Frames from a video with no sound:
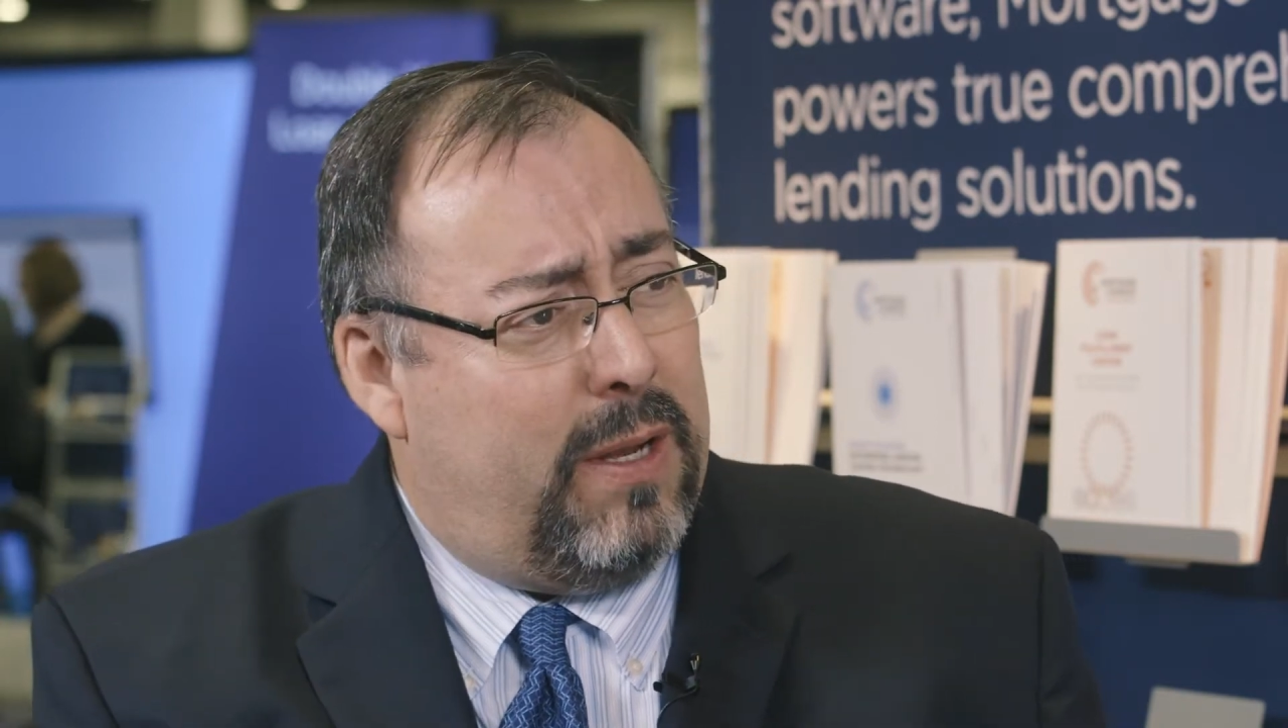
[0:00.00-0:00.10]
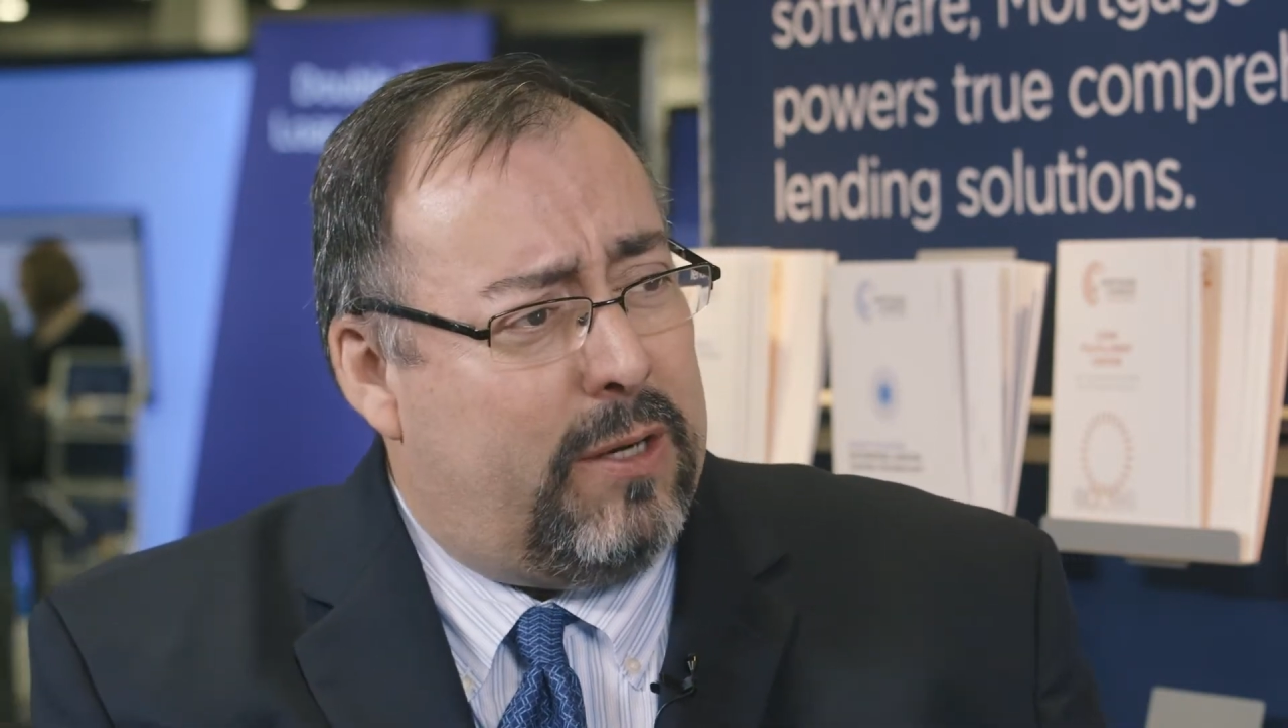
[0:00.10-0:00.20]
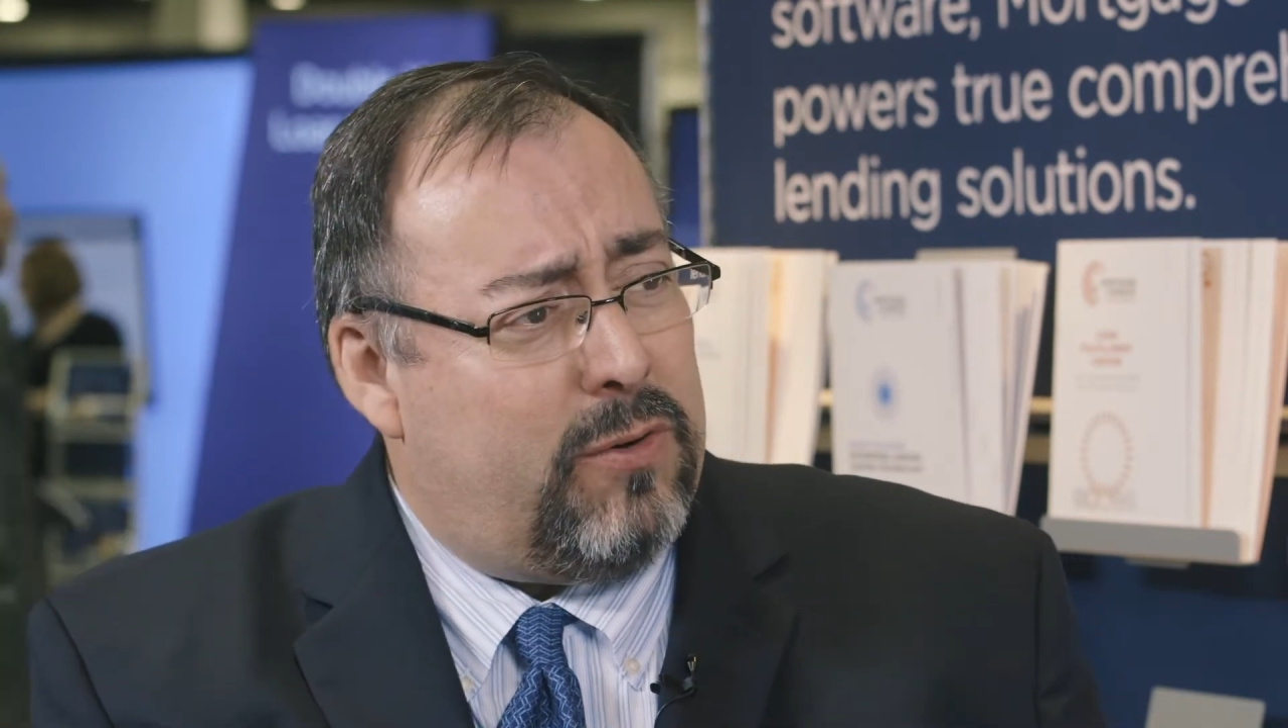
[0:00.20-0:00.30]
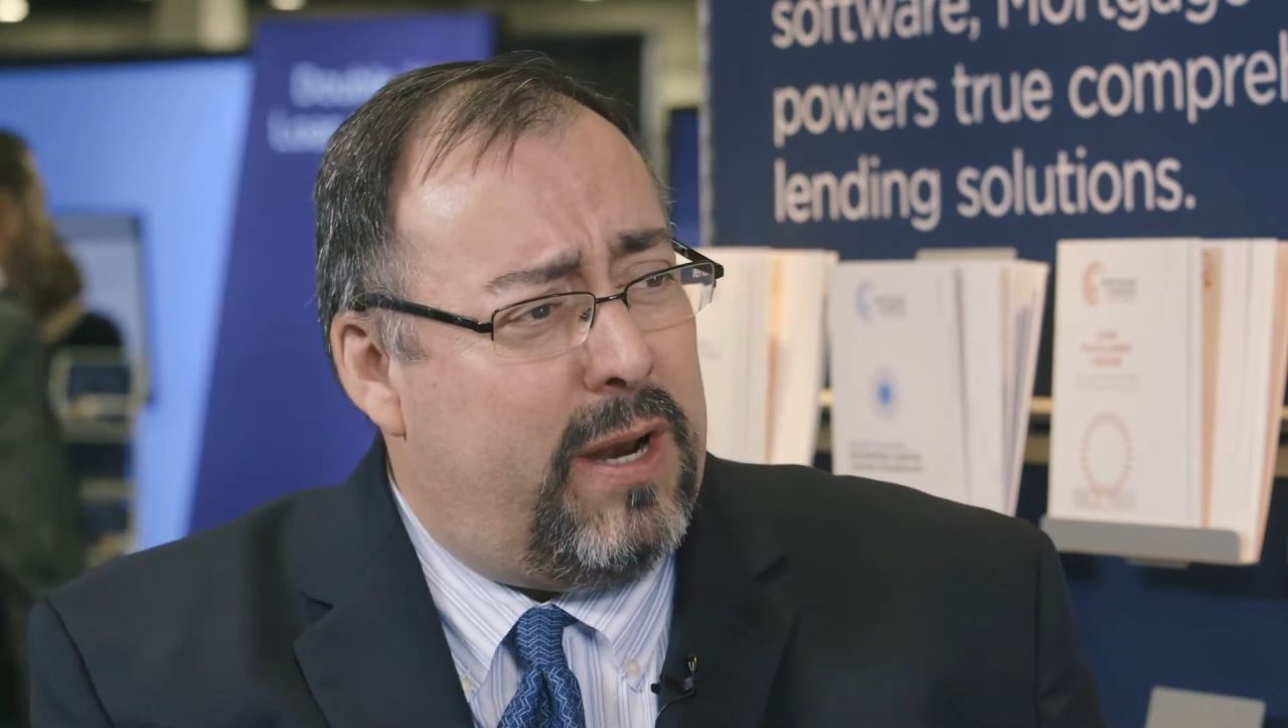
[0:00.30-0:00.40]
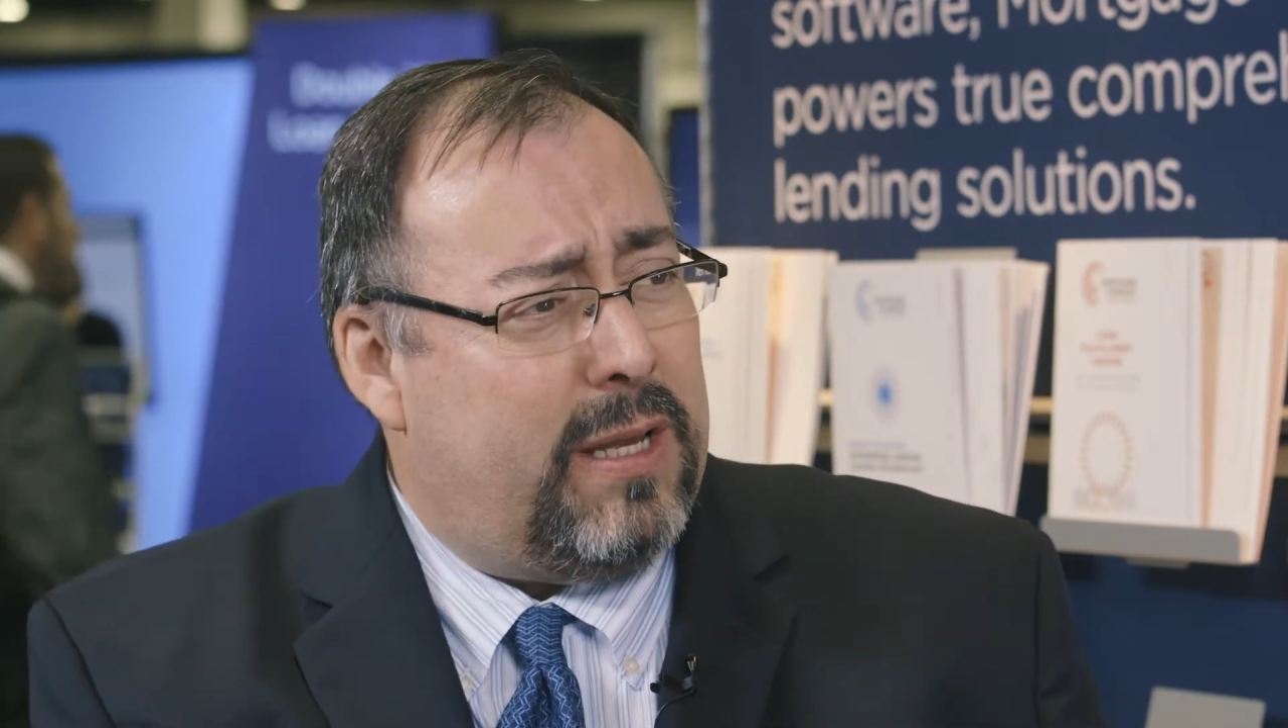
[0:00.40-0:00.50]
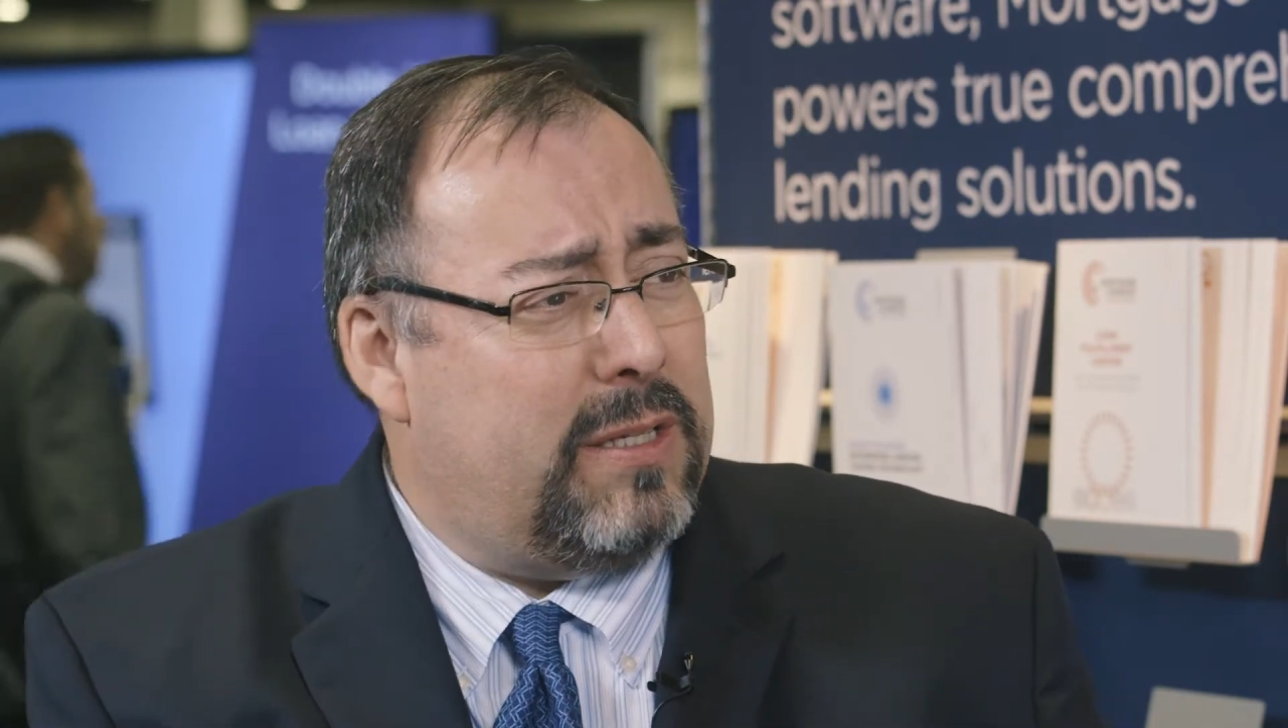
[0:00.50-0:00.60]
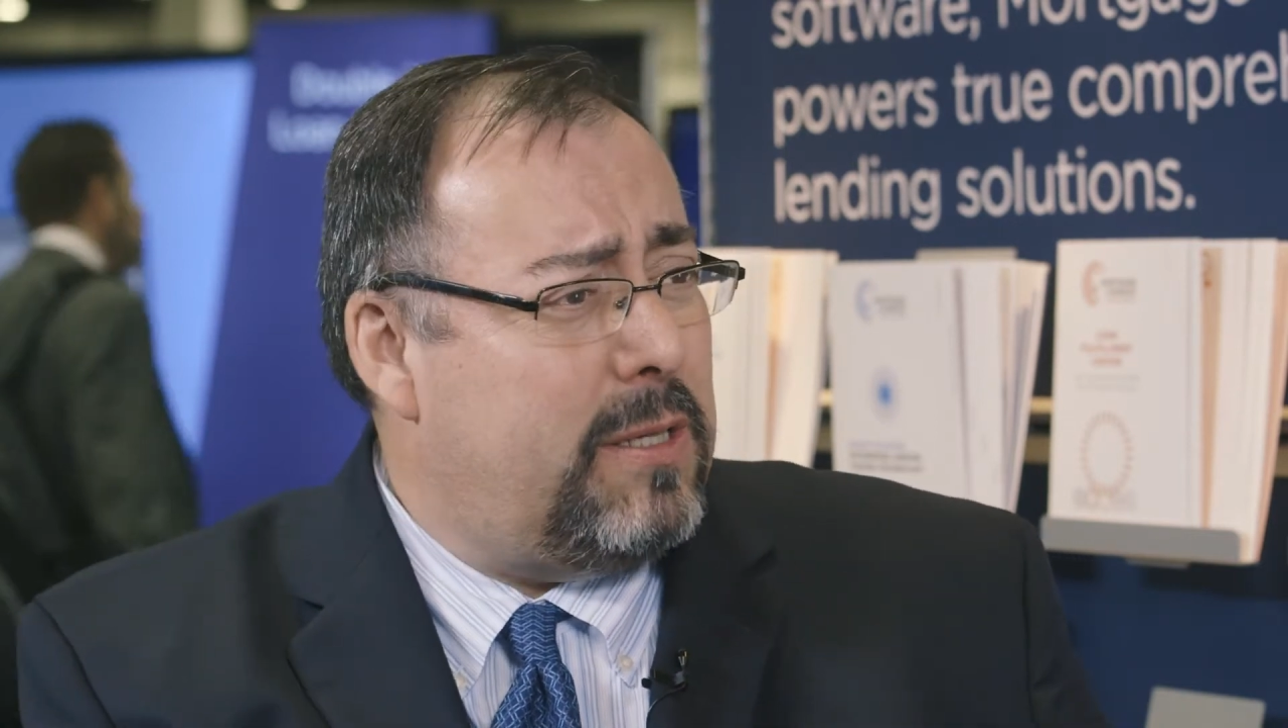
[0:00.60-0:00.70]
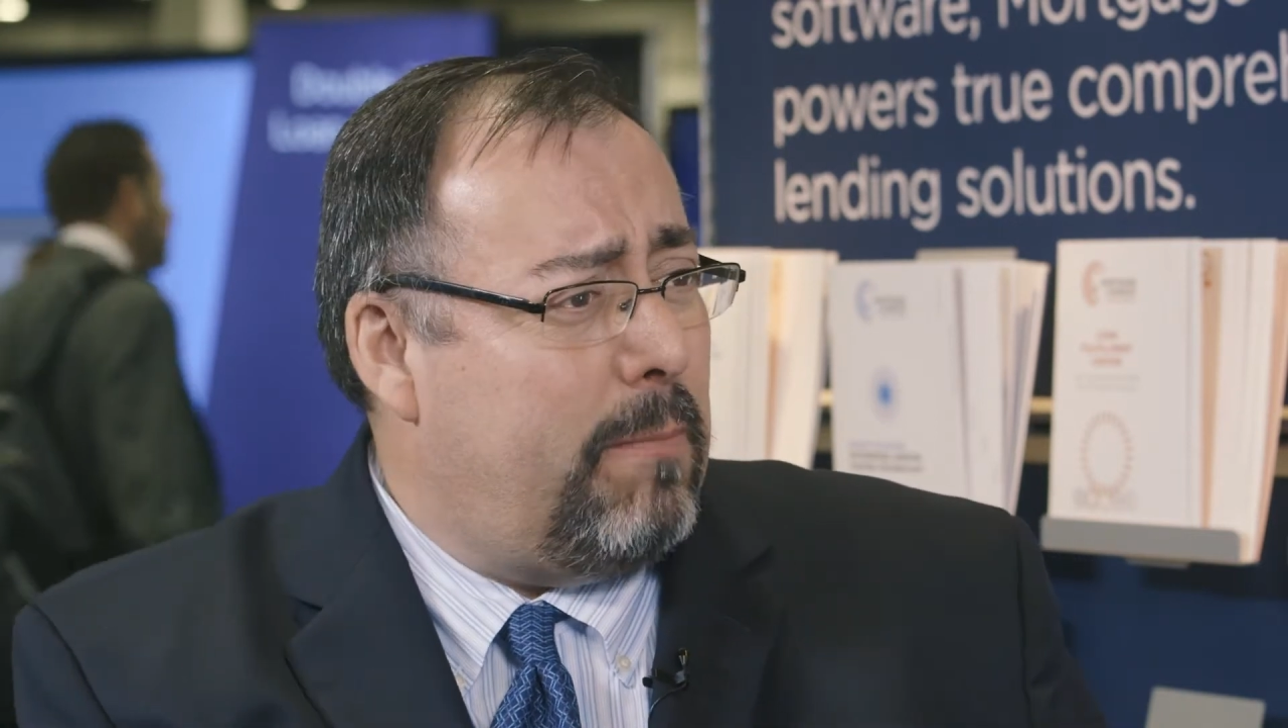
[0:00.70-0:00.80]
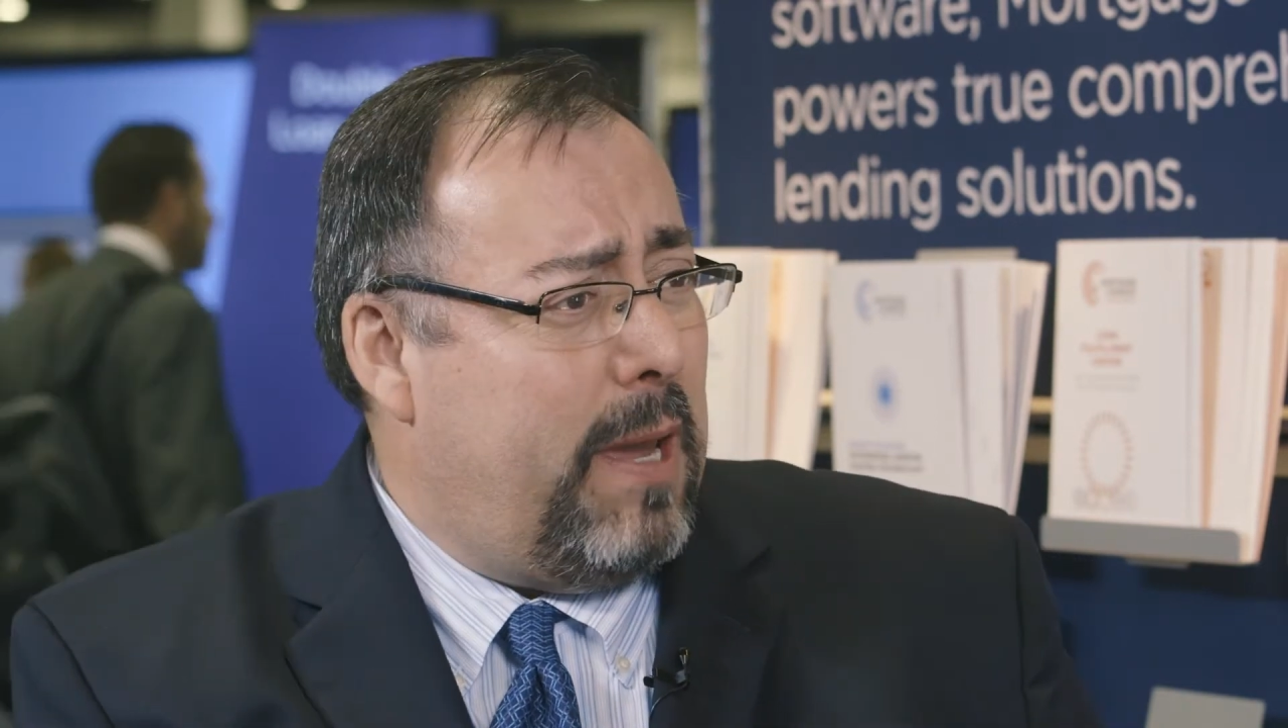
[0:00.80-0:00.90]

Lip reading: electronic and some